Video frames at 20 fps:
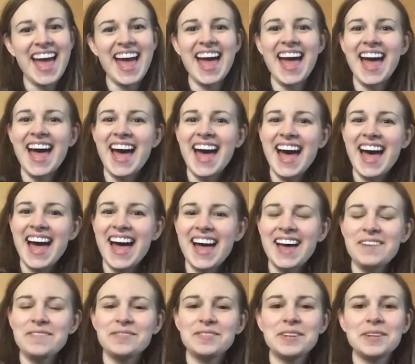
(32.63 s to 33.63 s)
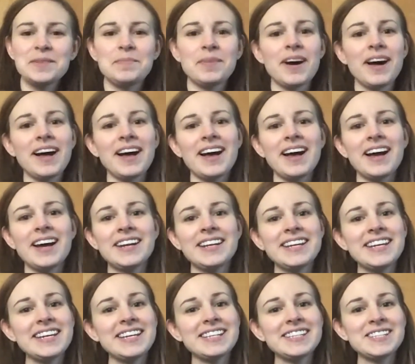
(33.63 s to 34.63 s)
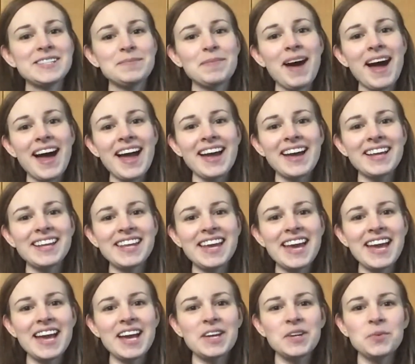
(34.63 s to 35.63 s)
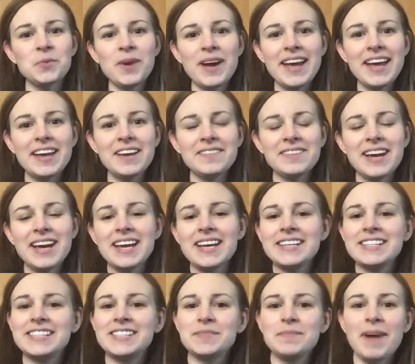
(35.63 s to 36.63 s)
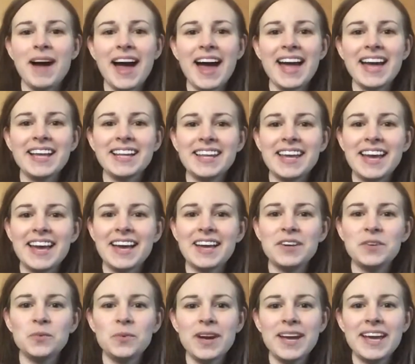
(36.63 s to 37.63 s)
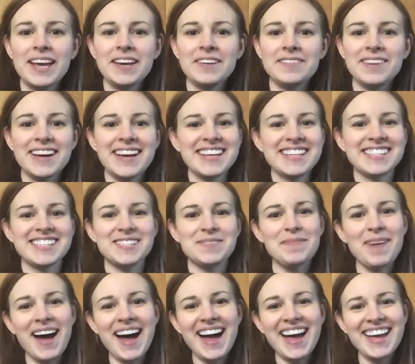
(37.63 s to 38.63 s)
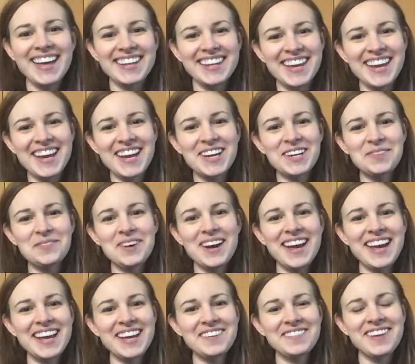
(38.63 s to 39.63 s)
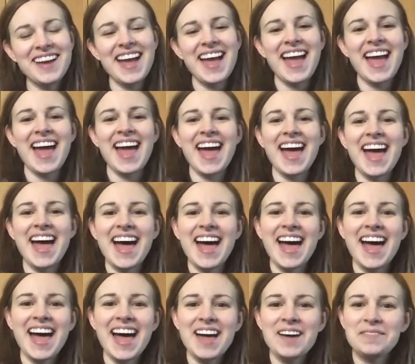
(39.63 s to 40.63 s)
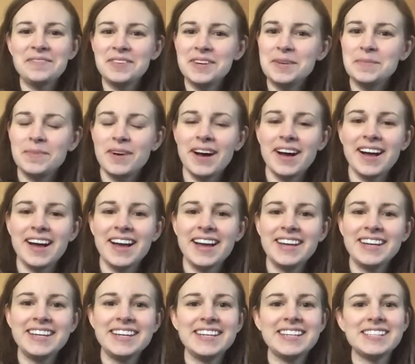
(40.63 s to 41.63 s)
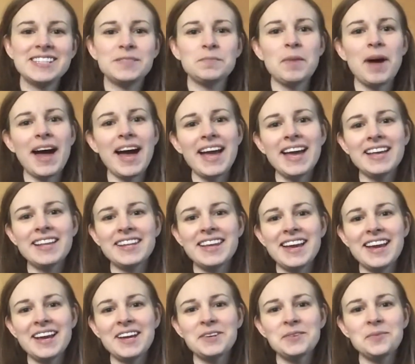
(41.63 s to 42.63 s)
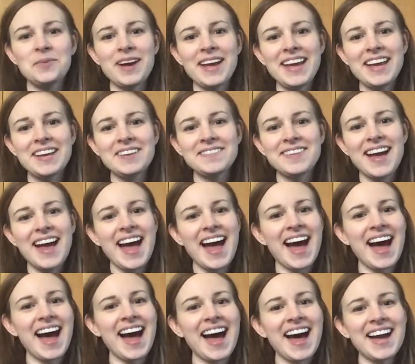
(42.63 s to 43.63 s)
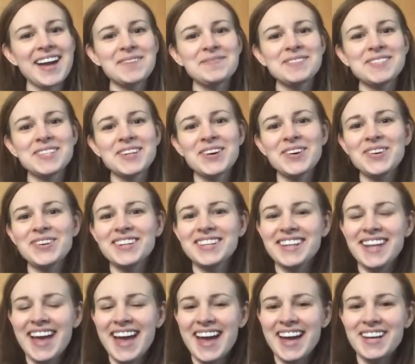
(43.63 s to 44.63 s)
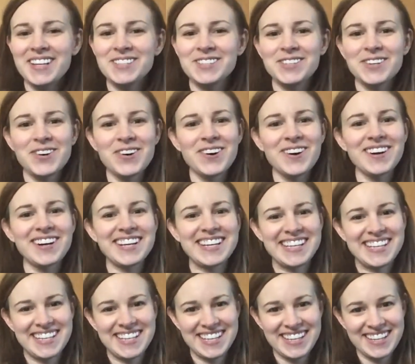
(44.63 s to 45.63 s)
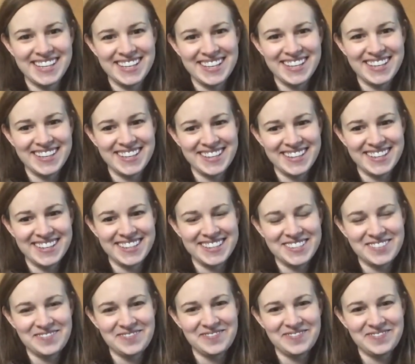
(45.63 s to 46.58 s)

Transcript: Everybody smile and wave, smile and wave, smile and wave. Everybody smile and wave. I'm so glad you're here.